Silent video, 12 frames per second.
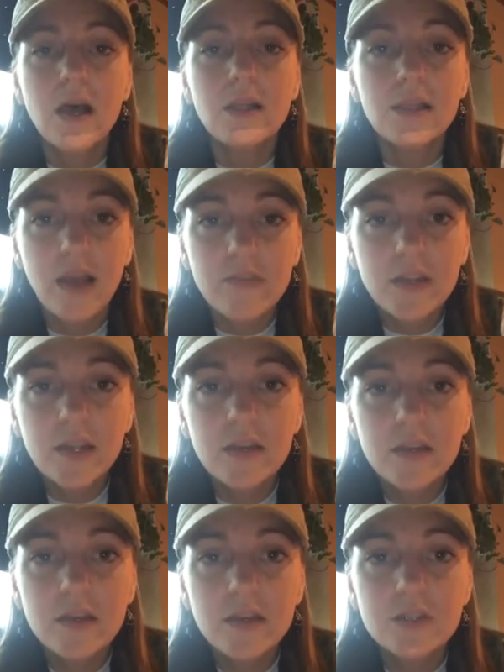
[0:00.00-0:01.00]

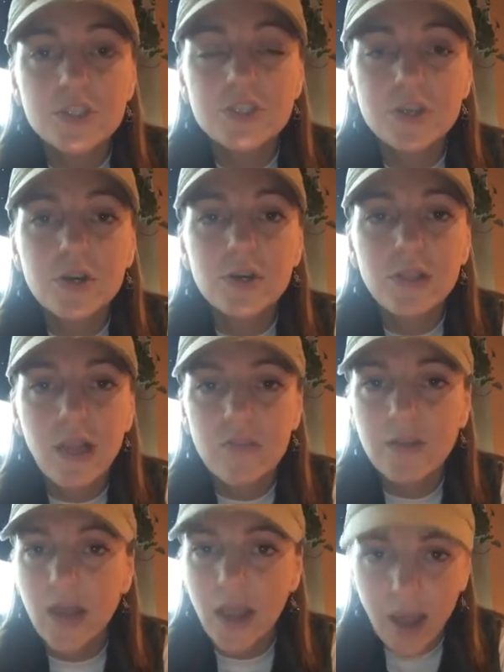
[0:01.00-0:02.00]
11, Juror
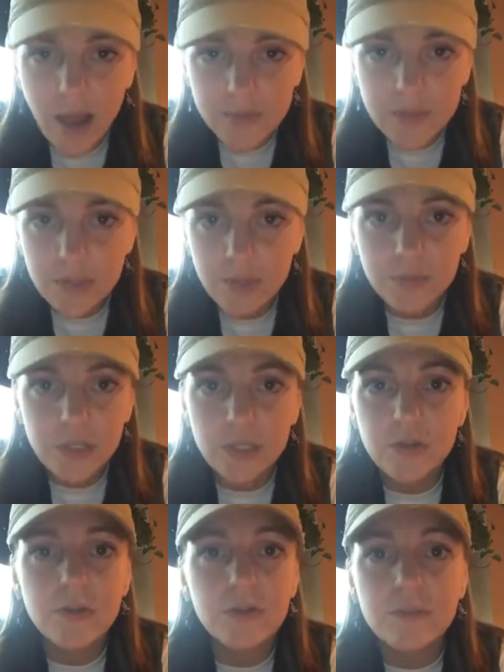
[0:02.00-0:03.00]
11, I
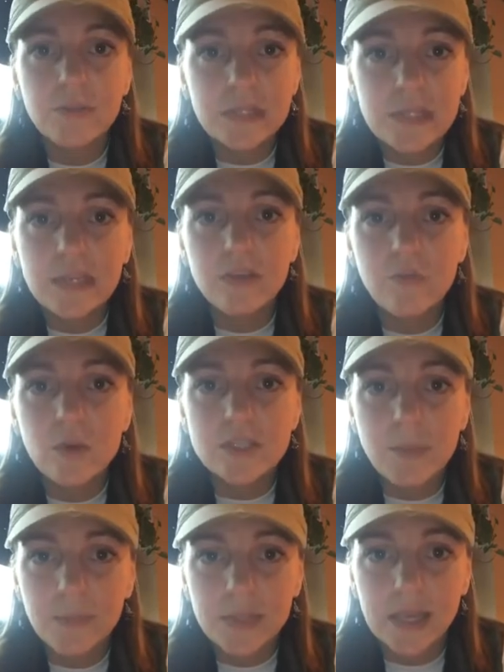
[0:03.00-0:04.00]
absolutely believe
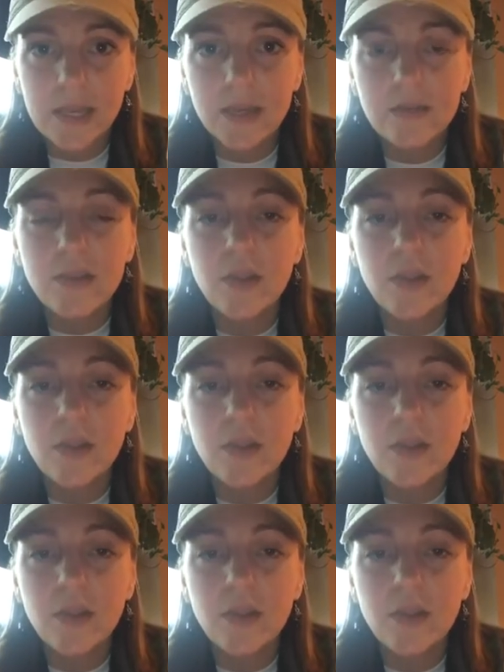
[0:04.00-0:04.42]
was a plant.